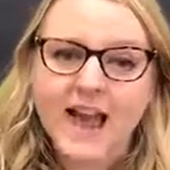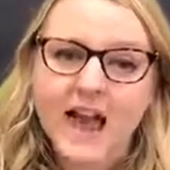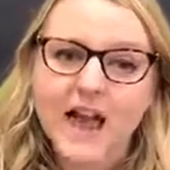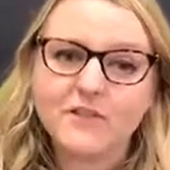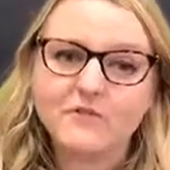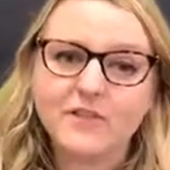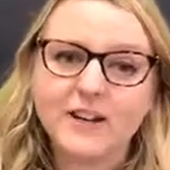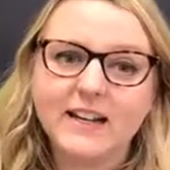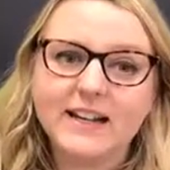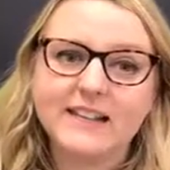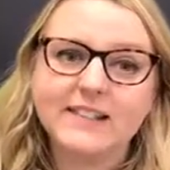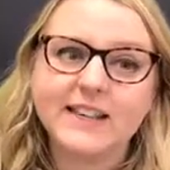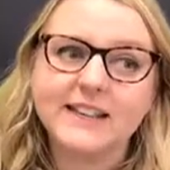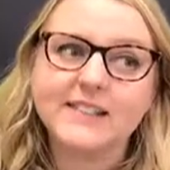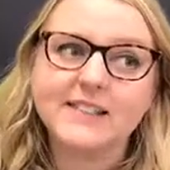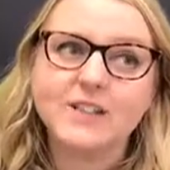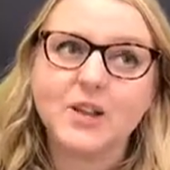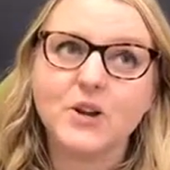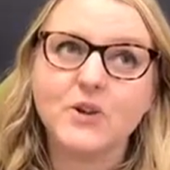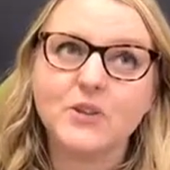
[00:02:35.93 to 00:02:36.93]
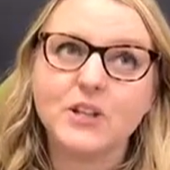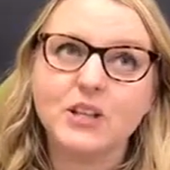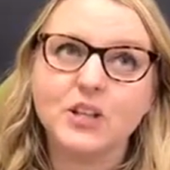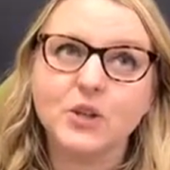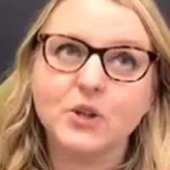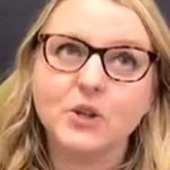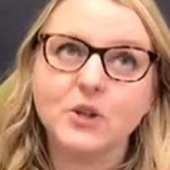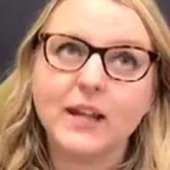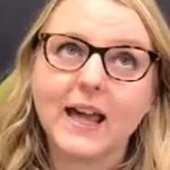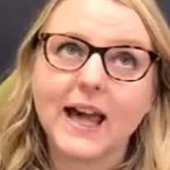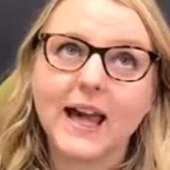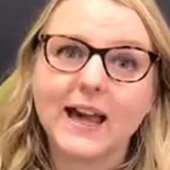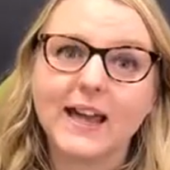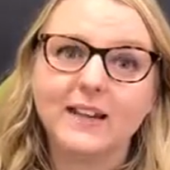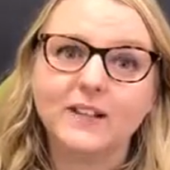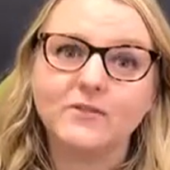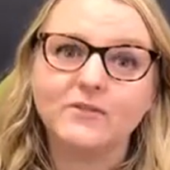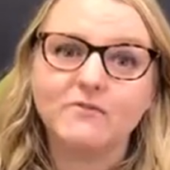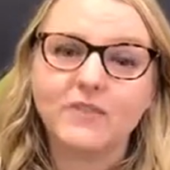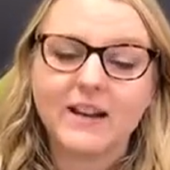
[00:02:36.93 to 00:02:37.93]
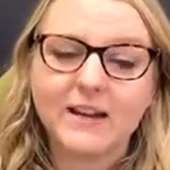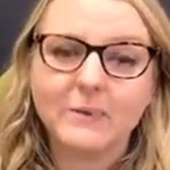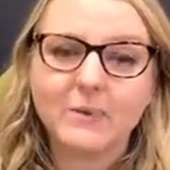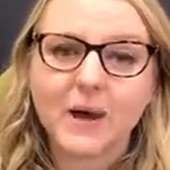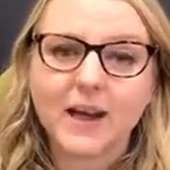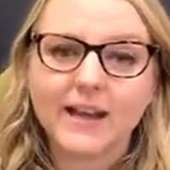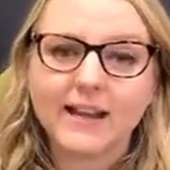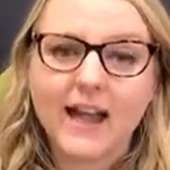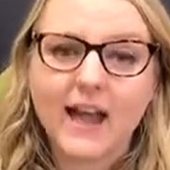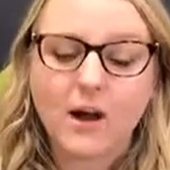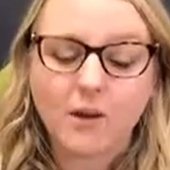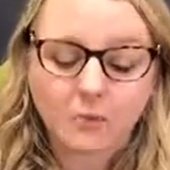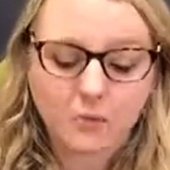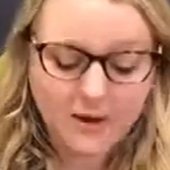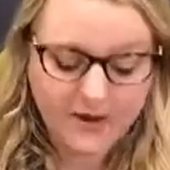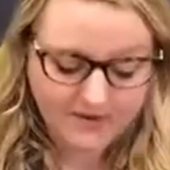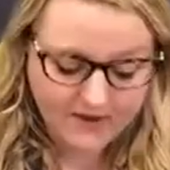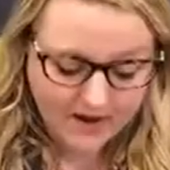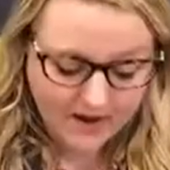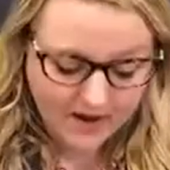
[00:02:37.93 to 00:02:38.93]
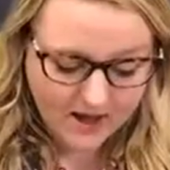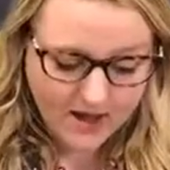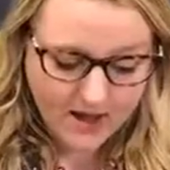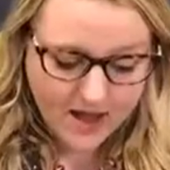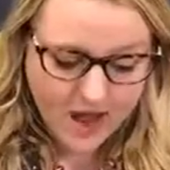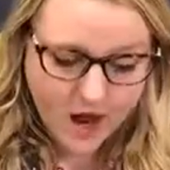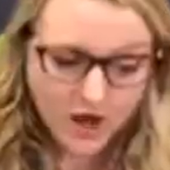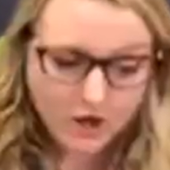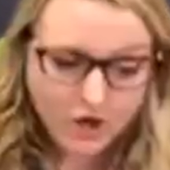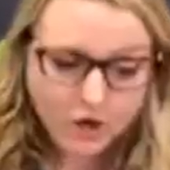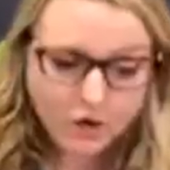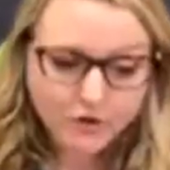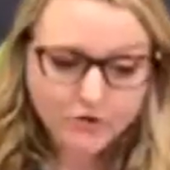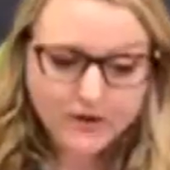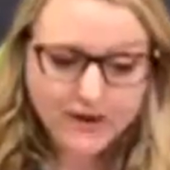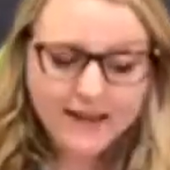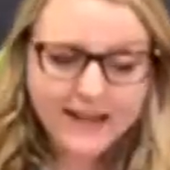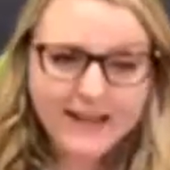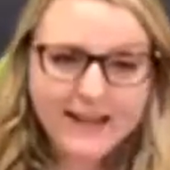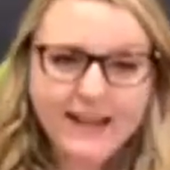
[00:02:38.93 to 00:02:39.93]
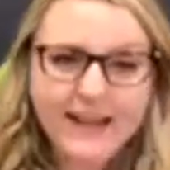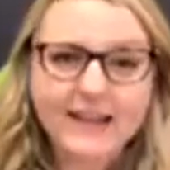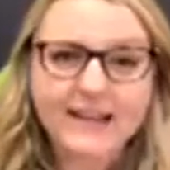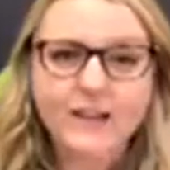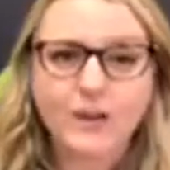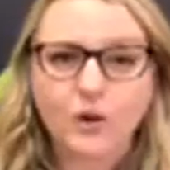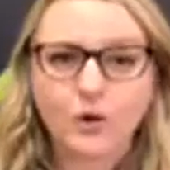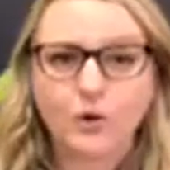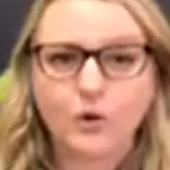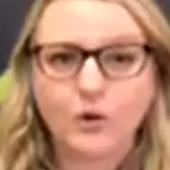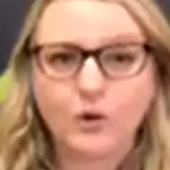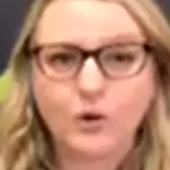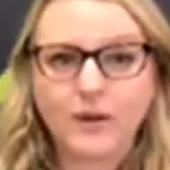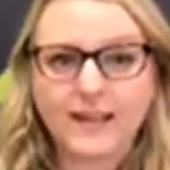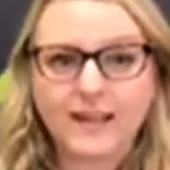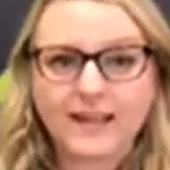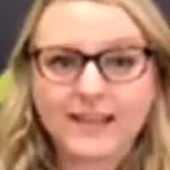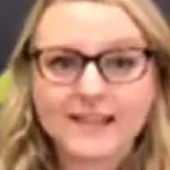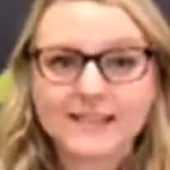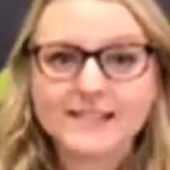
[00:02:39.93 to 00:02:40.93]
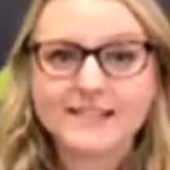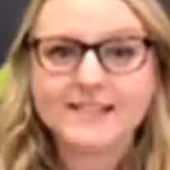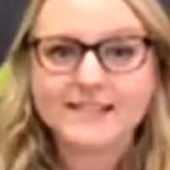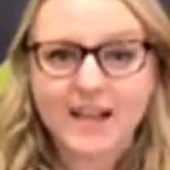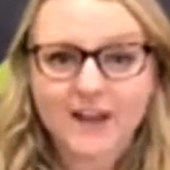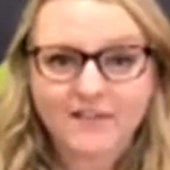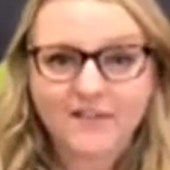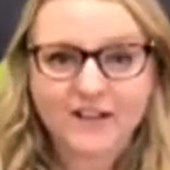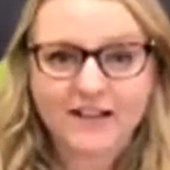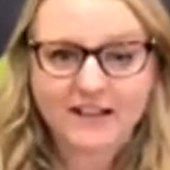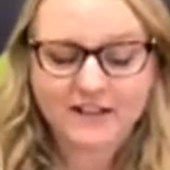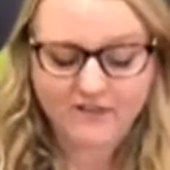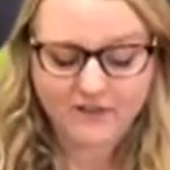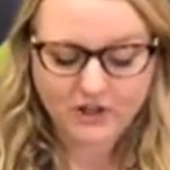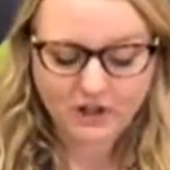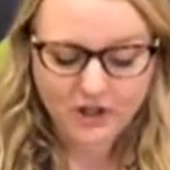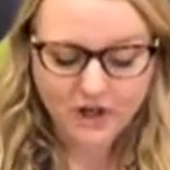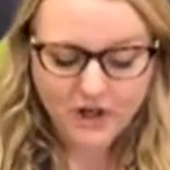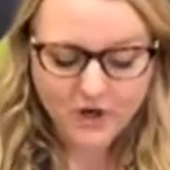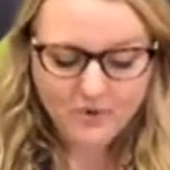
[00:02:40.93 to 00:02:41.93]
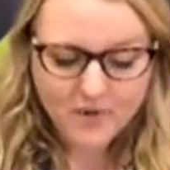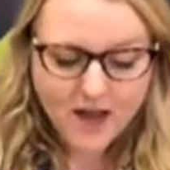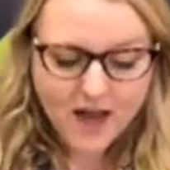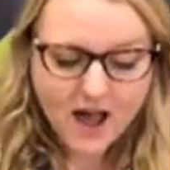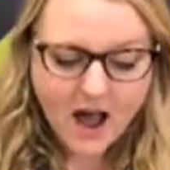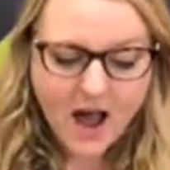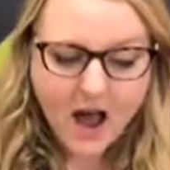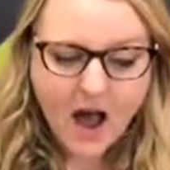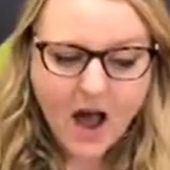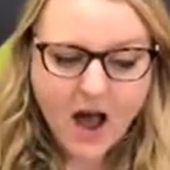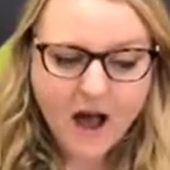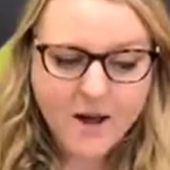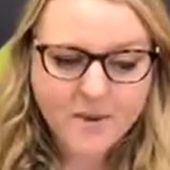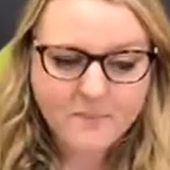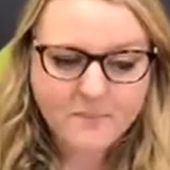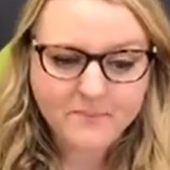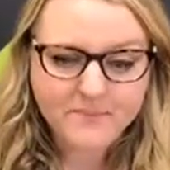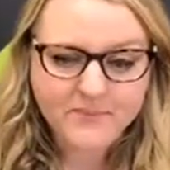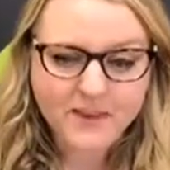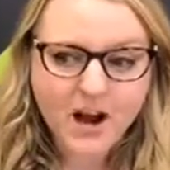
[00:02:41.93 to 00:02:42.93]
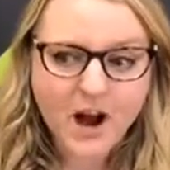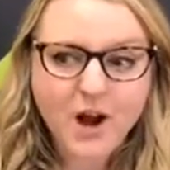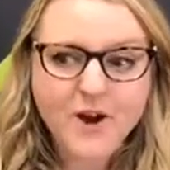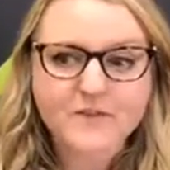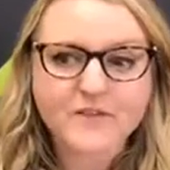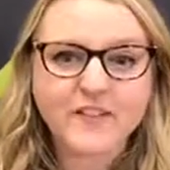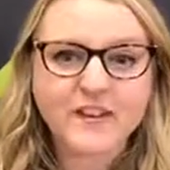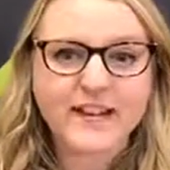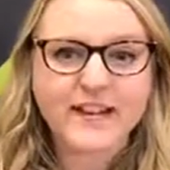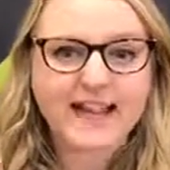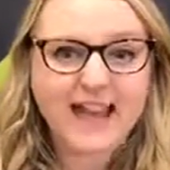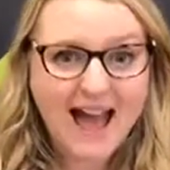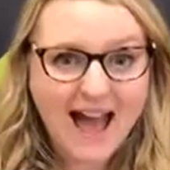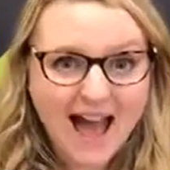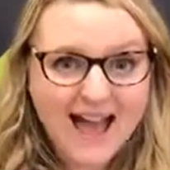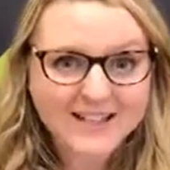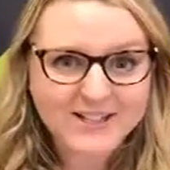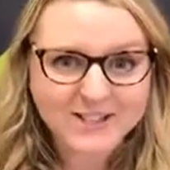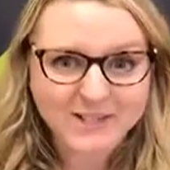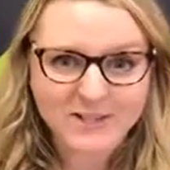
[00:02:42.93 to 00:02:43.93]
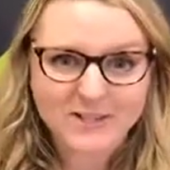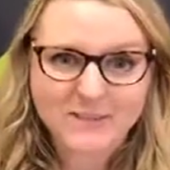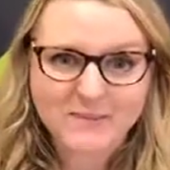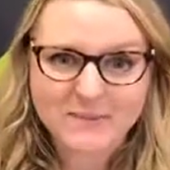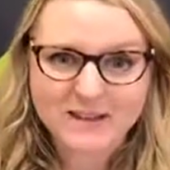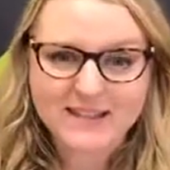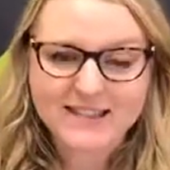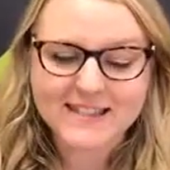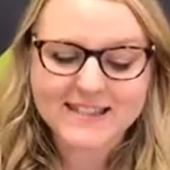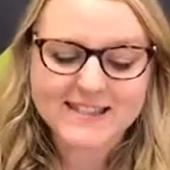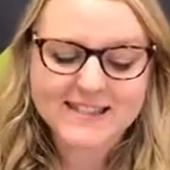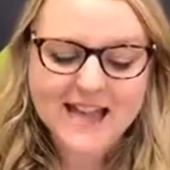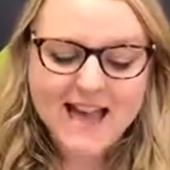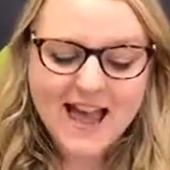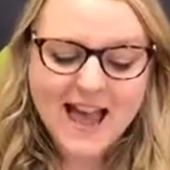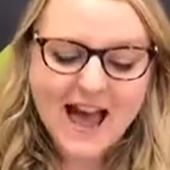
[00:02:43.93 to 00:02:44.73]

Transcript: And really that's so that you can really work out whether a career in law is definitely for you, hopefully at Shoosmiths,